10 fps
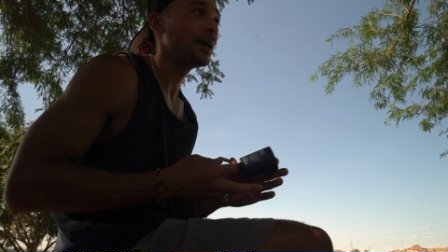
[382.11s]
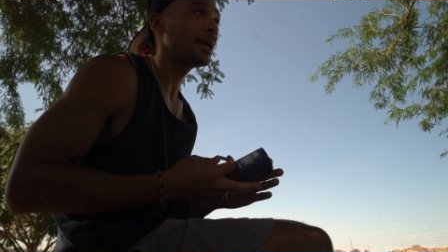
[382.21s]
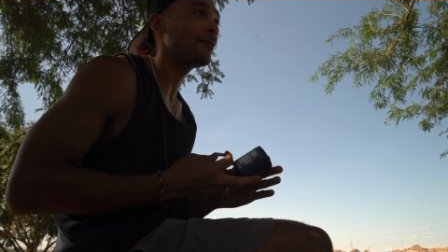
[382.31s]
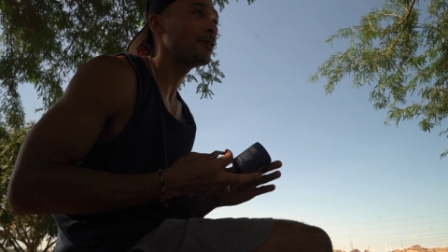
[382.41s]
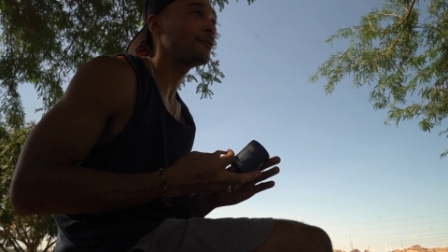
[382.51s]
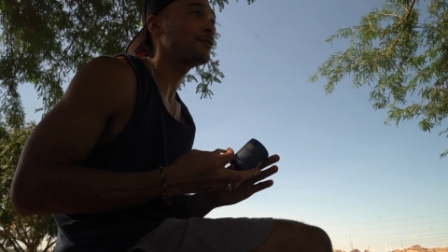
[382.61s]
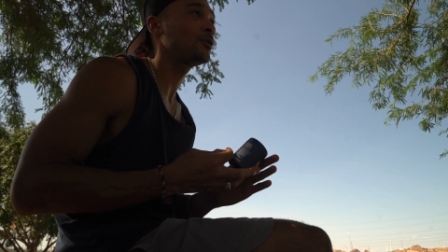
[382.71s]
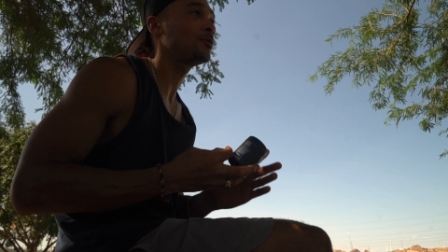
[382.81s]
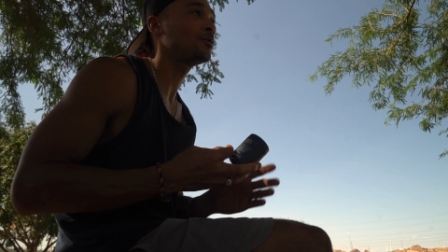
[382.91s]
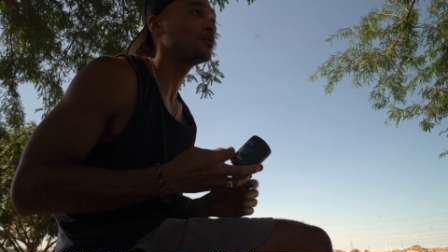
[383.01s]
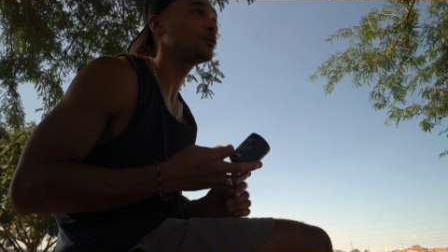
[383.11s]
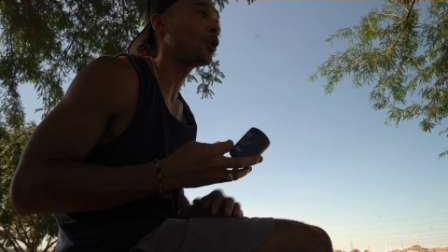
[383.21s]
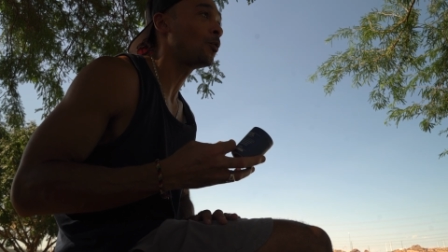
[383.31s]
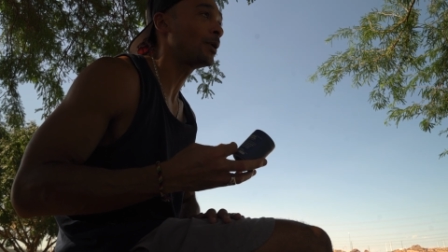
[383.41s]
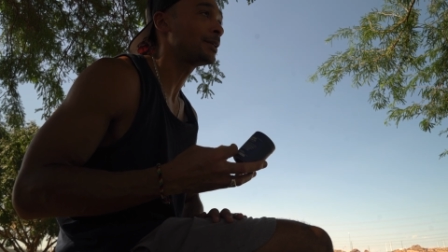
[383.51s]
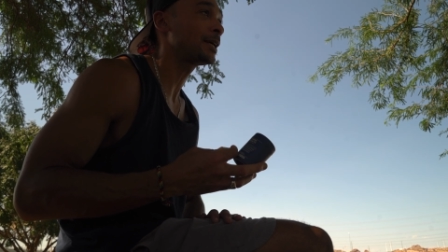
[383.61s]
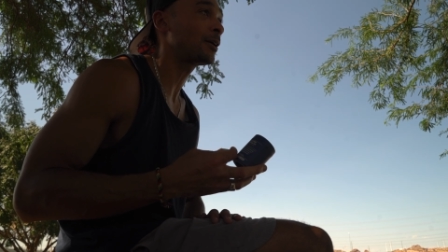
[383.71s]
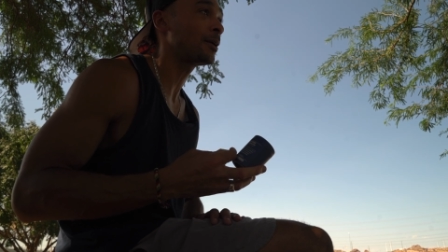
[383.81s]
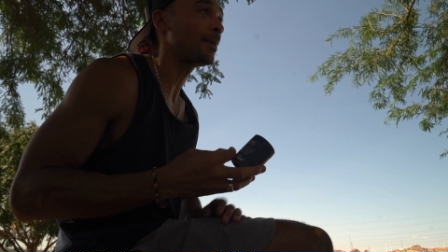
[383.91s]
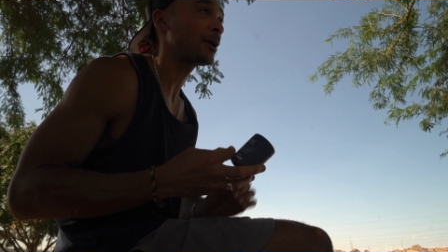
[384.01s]
even if you don't want to take
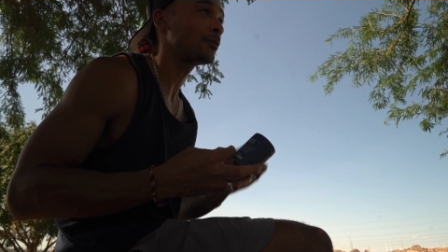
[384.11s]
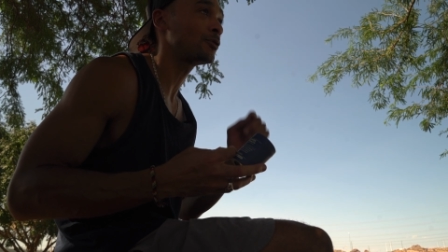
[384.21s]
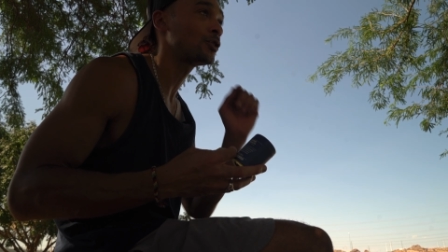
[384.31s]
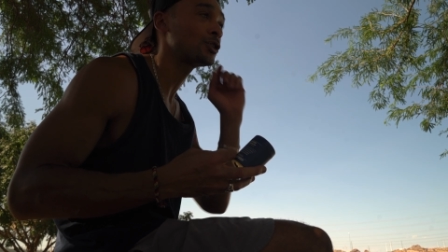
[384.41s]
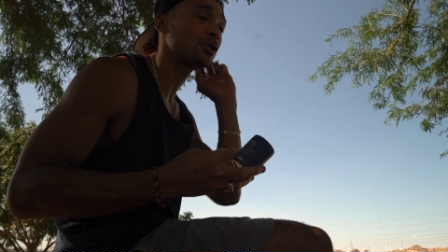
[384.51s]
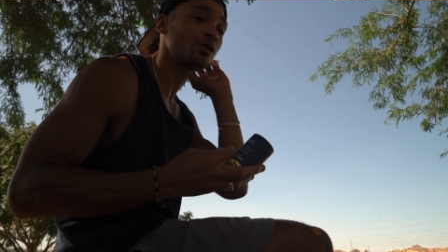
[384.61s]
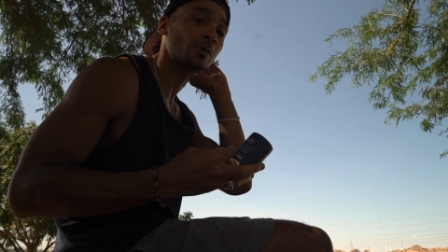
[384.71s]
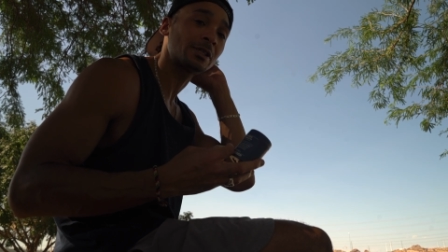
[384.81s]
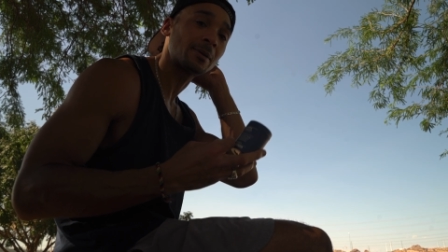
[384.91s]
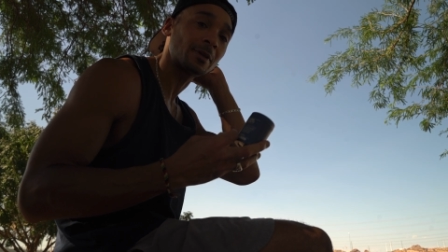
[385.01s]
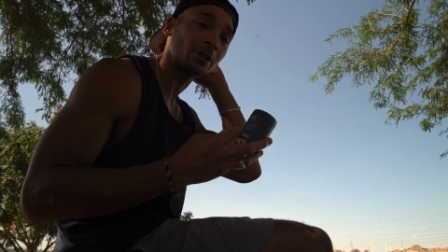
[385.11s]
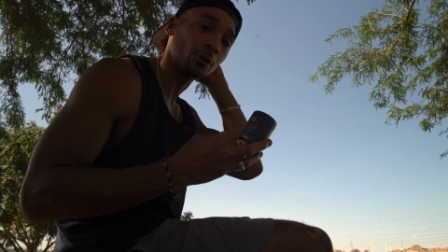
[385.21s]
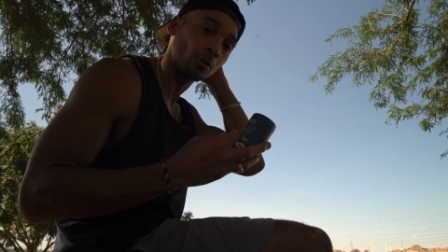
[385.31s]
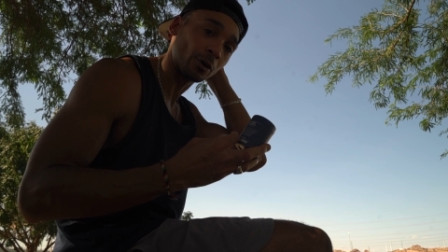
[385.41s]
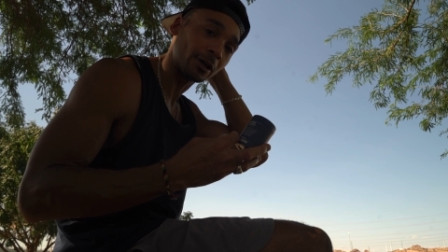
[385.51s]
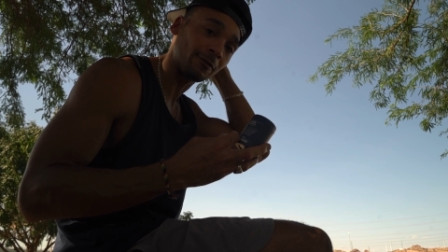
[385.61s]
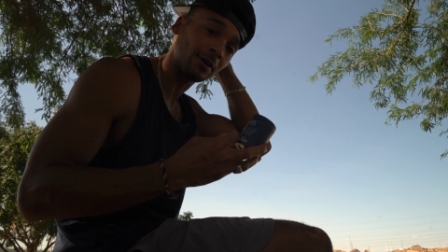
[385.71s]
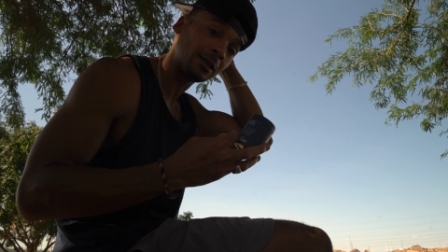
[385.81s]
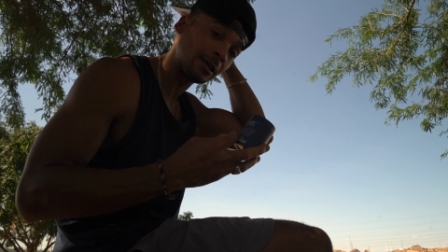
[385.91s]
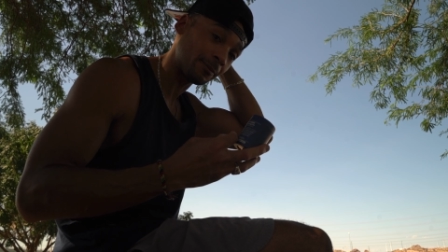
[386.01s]
all the micronutrition you just want something a little more
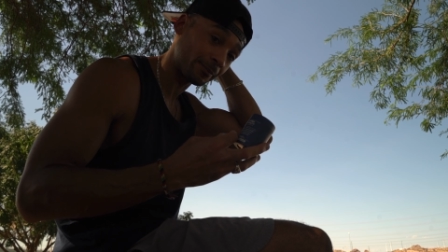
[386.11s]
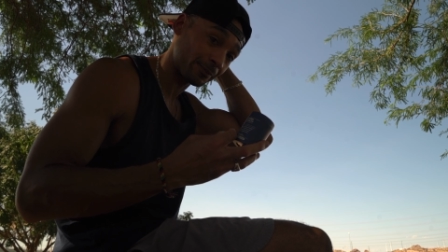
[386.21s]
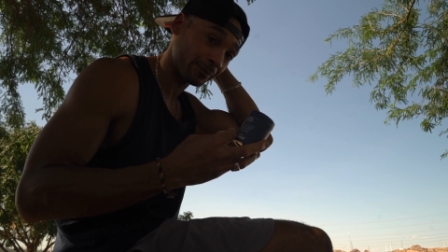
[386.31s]
convenient